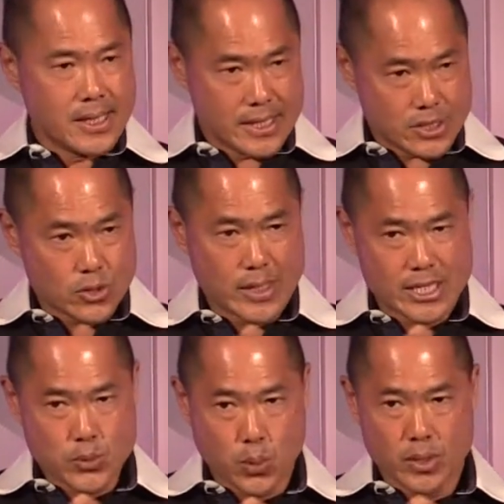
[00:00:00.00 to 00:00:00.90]
It's a
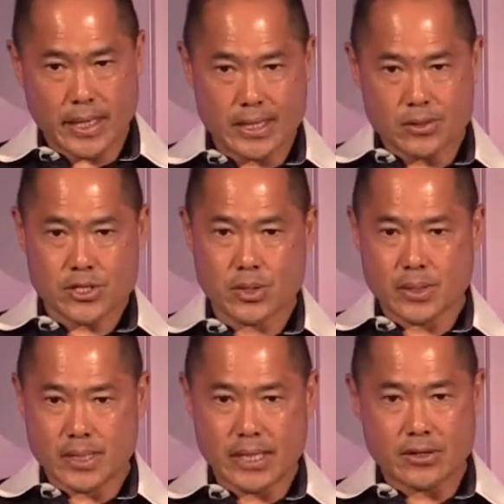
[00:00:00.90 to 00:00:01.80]
transport layer, so
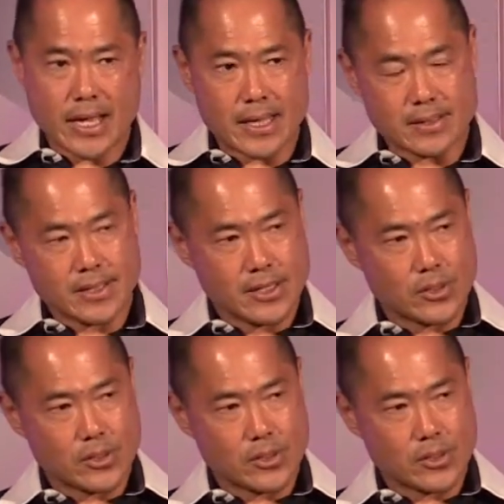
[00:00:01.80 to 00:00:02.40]
in internet,